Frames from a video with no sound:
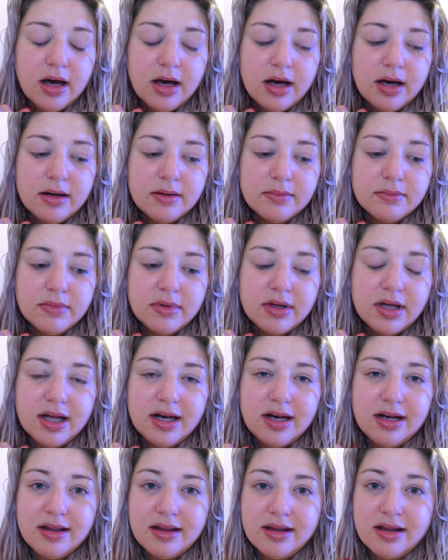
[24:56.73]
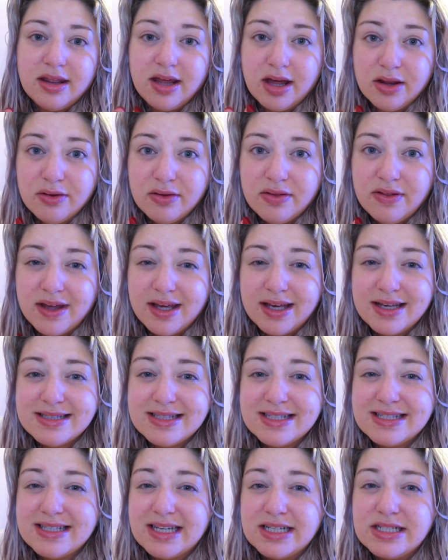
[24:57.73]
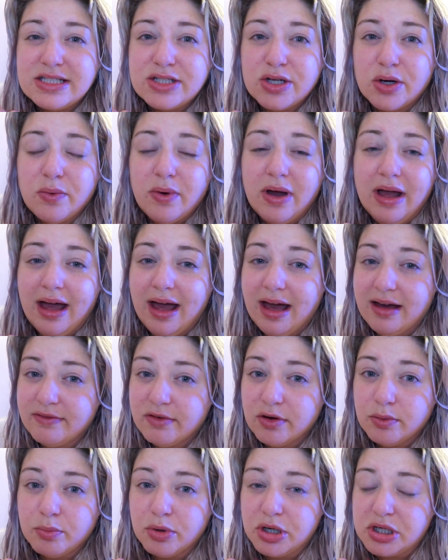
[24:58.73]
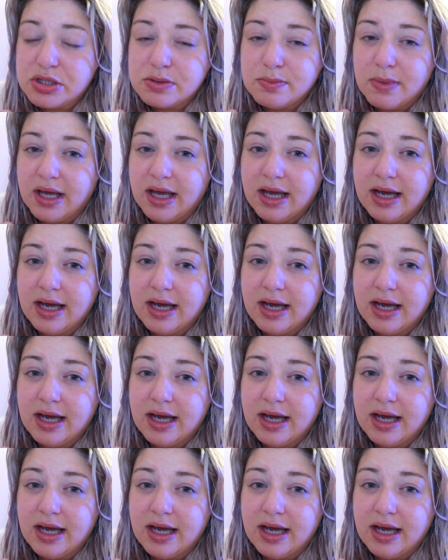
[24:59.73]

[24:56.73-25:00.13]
And then the other thing is I don't ever brush